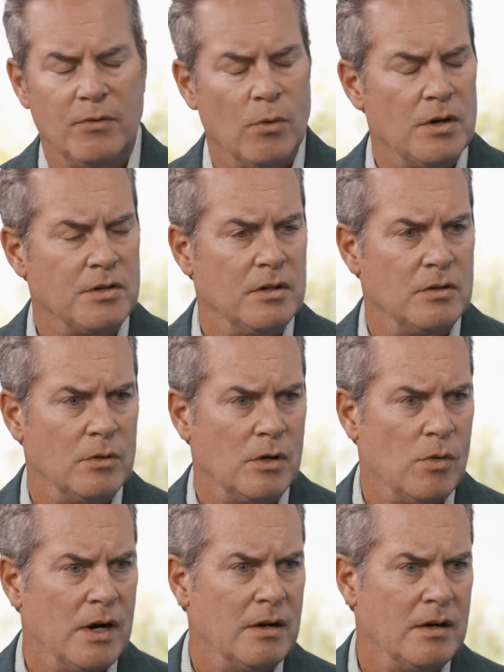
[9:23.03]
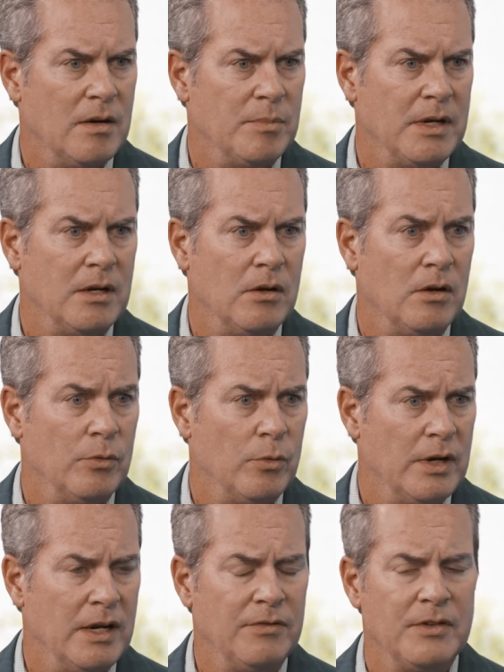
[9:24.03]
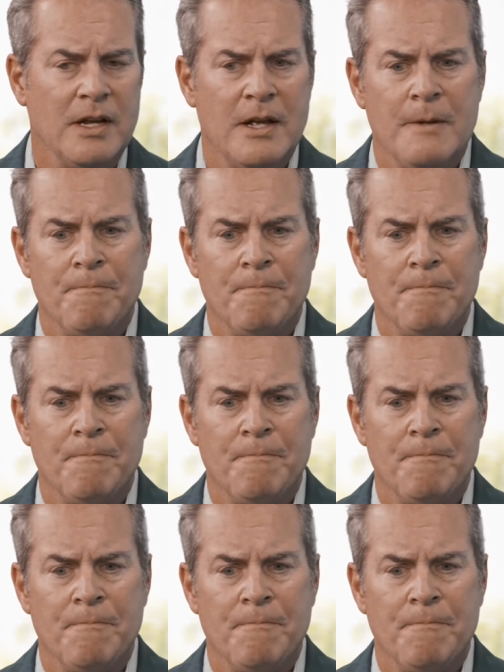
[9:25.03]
fortunate to acquire a company called Rift